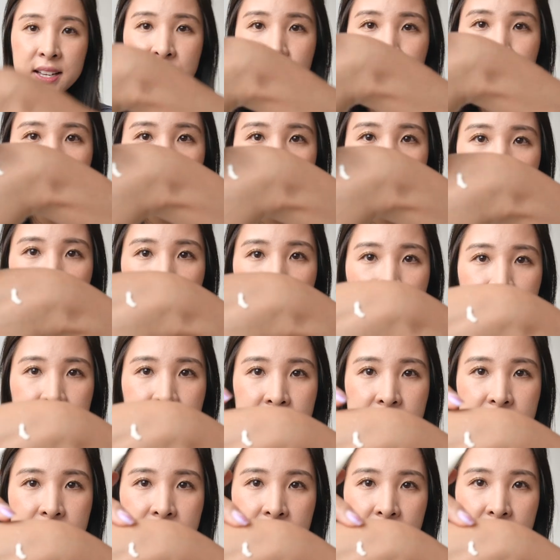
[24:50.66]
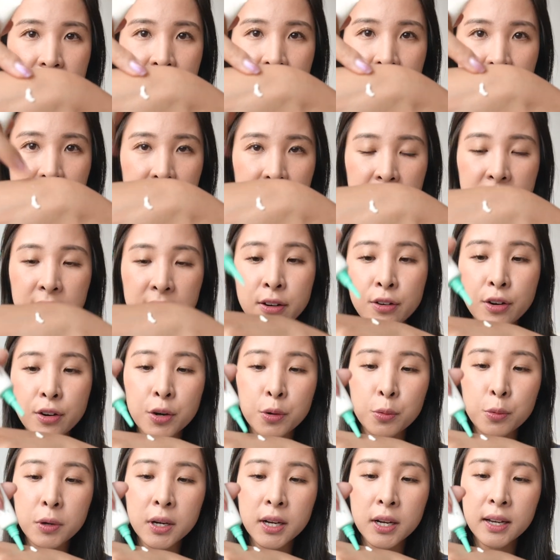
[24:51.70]
So that is the
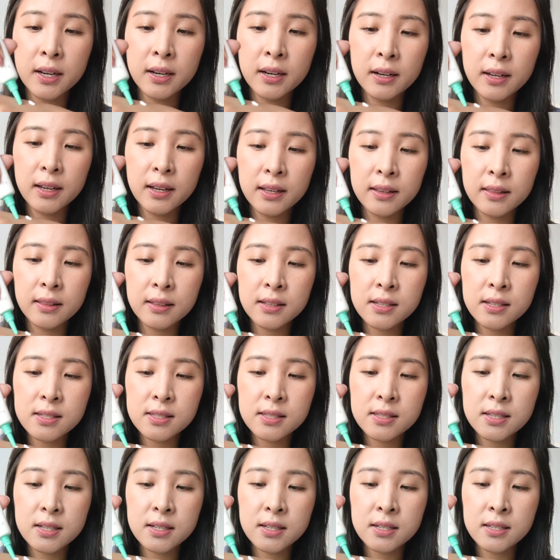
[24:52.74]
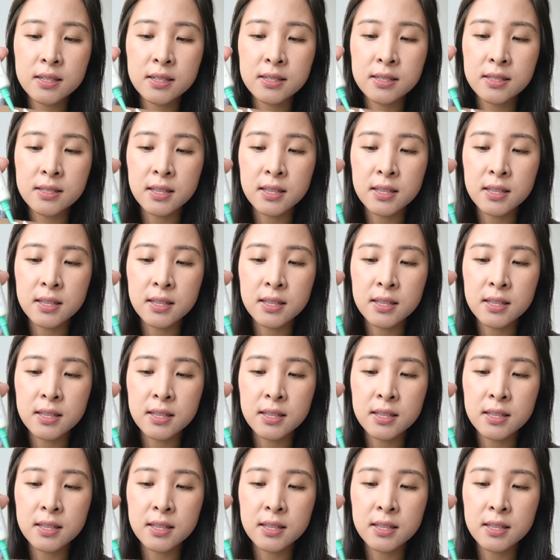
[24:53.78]
Hero one, and this is